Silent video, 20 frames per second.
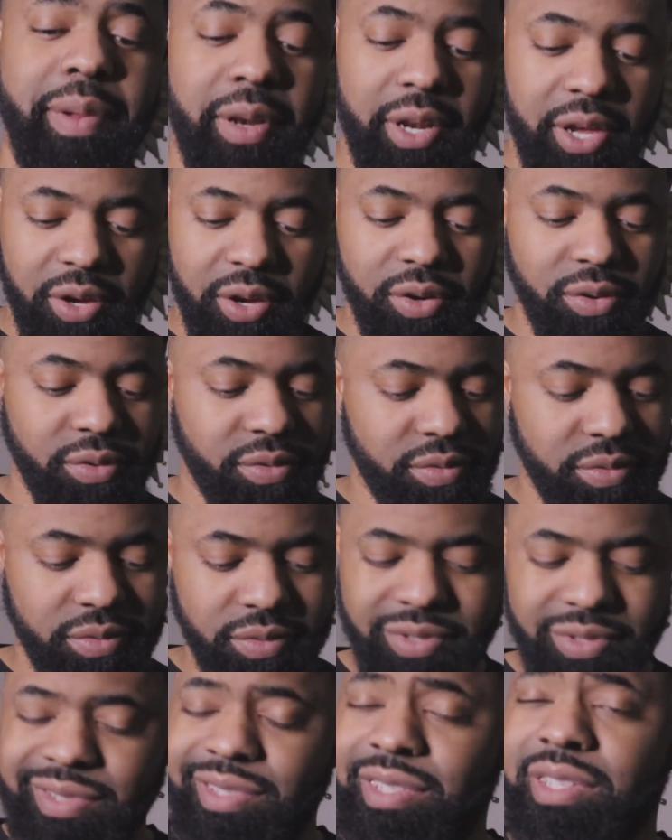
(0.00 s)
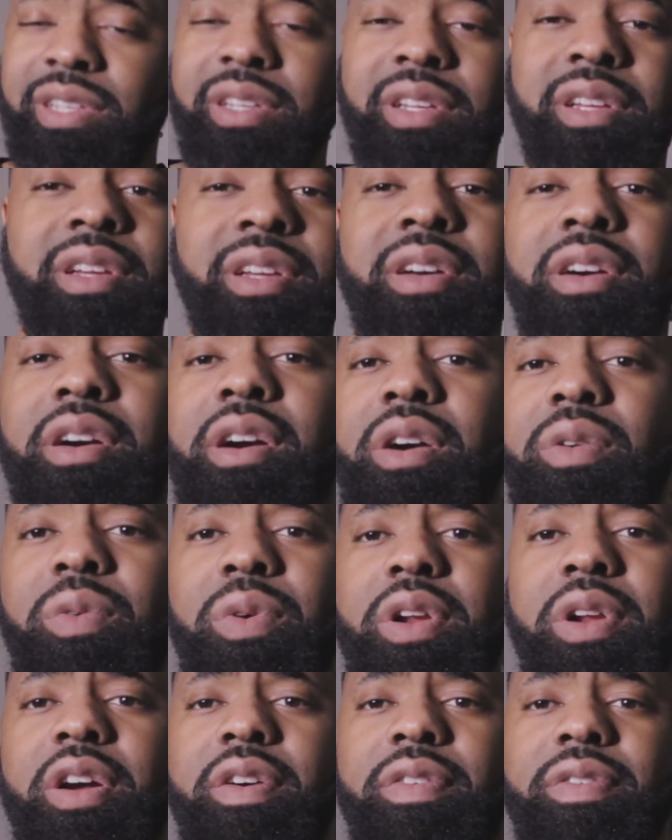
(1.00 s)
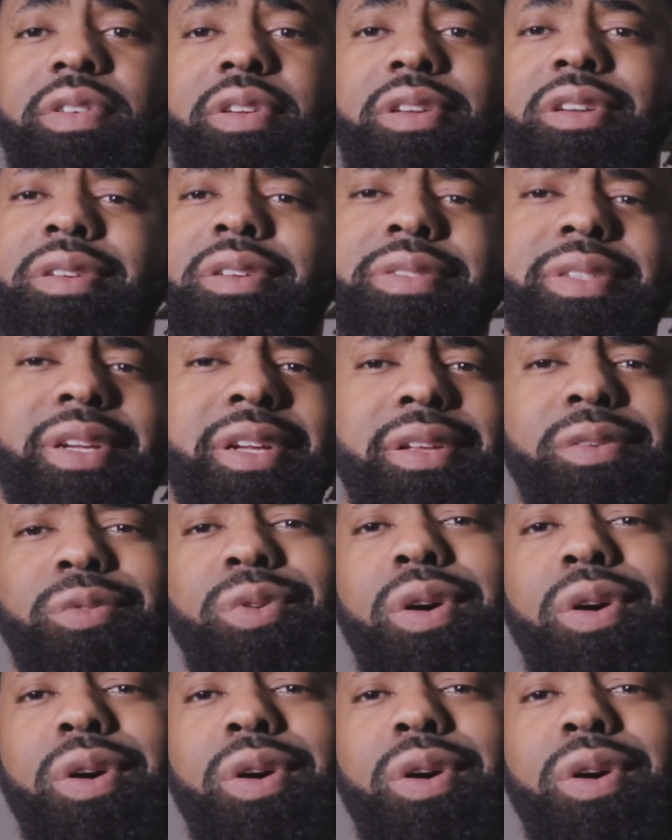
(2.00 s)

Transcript: Below or whatever. You know what I'm saying?